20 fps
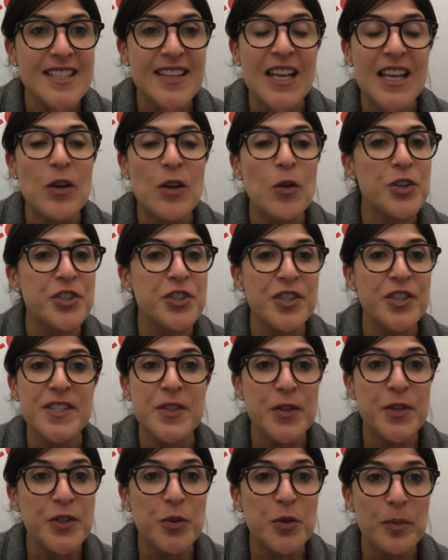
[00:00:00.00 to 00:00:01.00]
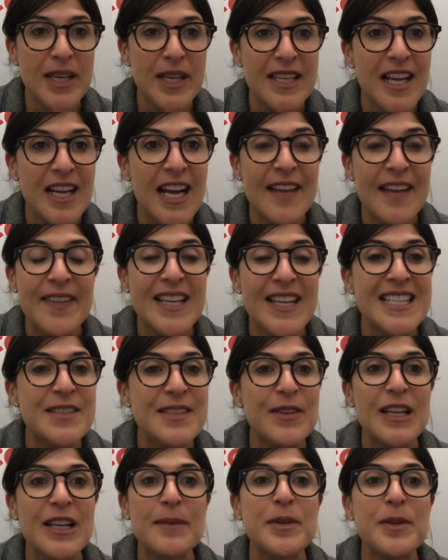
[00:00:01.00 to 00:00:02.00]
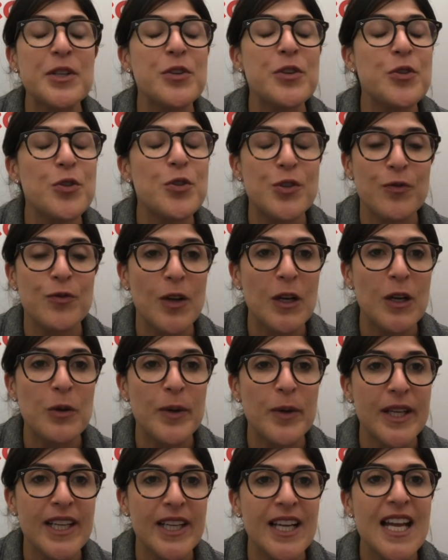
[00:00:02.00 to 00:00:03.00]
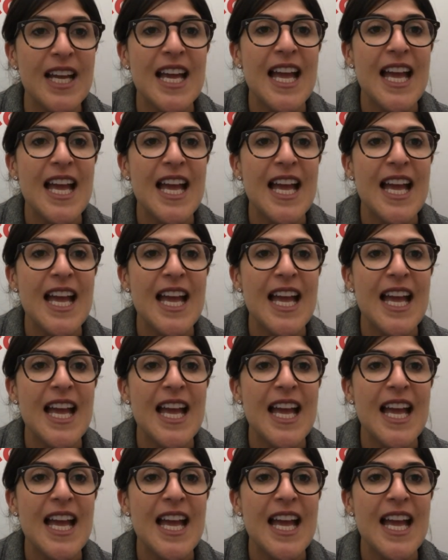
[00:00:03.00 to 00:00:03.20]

They launch on social media and they develop a huge following.